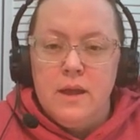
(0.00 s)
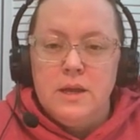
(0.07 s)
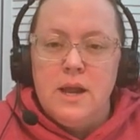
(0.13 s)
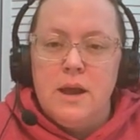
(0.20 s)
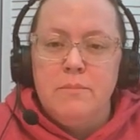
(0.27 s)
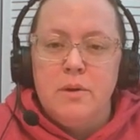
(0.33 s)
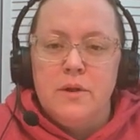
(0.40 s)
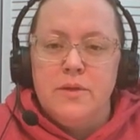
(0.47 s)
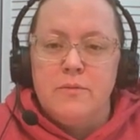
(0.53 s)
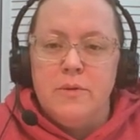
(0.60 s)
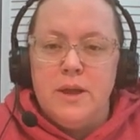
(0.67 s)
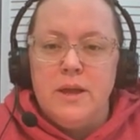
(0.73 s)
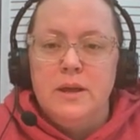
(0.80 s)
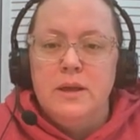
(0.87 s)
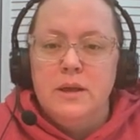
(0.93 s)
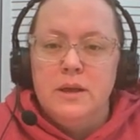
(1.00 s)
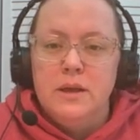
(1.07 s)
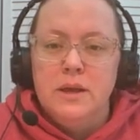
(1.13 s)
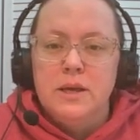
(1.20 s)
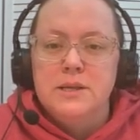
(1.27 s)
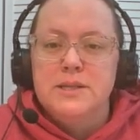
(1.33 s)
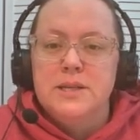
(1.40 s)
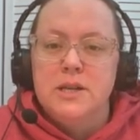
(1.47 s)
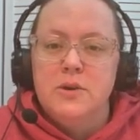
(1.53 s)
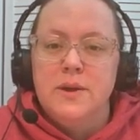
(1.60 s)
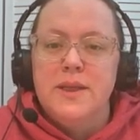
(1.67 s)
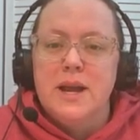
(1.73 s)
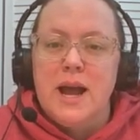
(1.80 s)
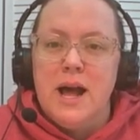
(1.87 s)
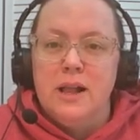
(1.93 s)
Number 3,
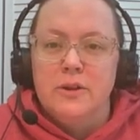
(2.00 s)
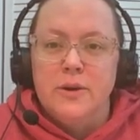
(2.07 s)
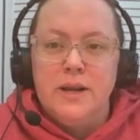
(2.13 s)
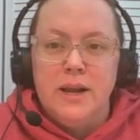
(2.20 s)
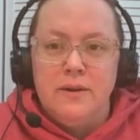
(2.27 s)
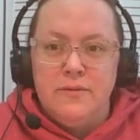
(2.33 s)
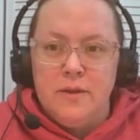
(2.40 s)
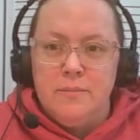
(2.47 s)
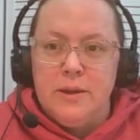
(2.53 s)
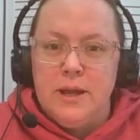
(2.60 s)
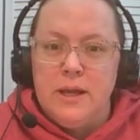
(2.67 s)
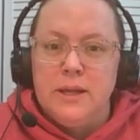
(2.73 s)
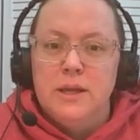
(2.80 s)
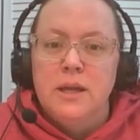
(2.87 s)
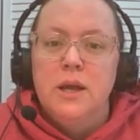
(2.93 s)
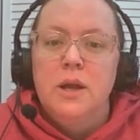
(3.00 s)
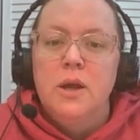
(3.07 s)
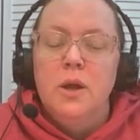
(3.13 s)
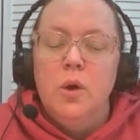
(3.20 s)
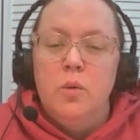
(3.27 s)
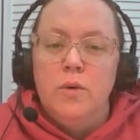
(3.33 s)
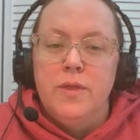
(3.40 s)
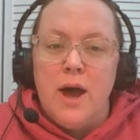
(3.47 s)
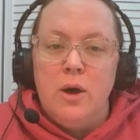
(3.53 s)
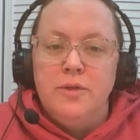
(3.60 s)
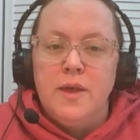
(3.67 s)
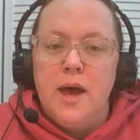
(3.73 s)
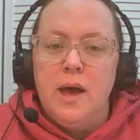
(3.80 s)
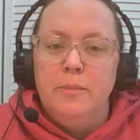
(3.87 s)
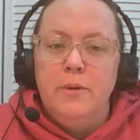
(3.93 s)
considering the coloring of the bean. Without
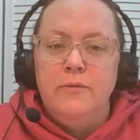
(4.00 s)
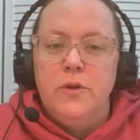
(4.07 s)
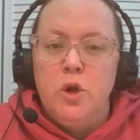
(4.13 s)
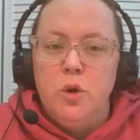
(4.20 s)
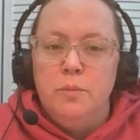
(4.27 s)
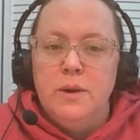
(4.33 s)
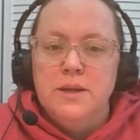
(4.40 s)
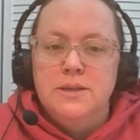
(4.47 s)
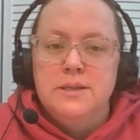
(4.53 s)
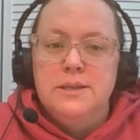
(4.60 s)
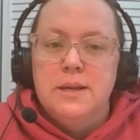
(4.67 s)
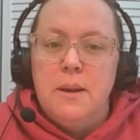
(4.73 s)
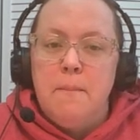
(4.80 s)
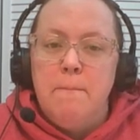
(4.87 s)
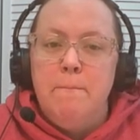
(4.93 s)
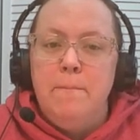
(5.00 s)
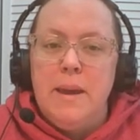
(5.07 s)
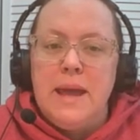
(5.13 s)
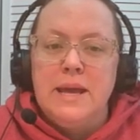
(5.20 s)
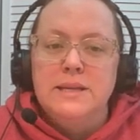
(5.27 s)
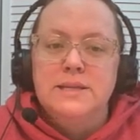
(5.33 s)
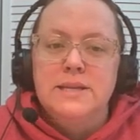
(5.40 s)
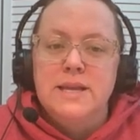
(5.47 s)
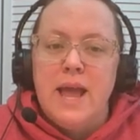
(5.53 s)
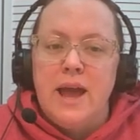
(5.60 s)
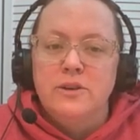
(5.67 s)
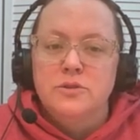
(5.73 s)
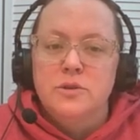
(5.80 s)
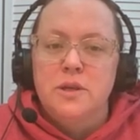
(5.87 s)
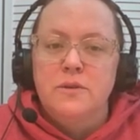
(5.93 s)
the help of humans, beans
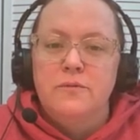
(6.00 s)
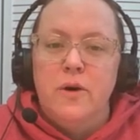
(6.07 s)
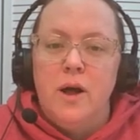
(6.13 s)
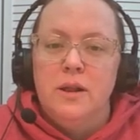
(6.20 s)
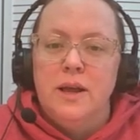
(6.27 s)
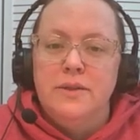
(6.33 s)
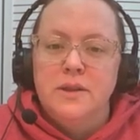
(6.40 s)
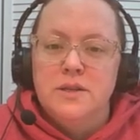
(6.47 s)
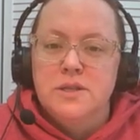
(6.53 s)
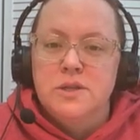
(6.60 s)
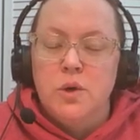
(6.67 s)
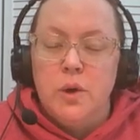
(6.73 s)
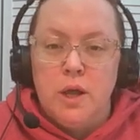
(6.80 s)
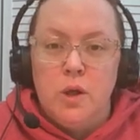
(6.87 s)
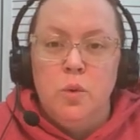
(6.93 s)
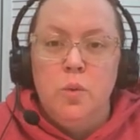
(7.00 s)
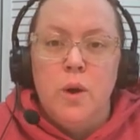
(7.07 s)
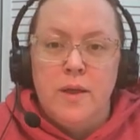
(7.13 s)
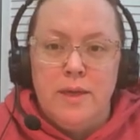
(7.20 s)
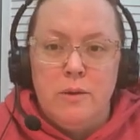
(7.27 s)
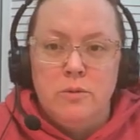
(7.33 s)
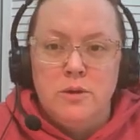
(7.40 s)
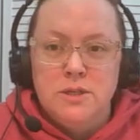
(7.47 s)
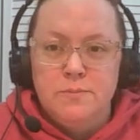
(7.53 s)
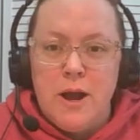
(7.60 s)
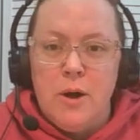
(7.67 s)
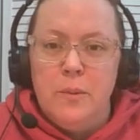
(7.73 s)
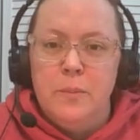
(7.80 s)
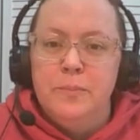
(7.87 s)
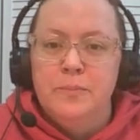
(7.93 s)
naturally fall on the soil where they will
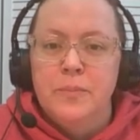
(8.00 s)
sprout.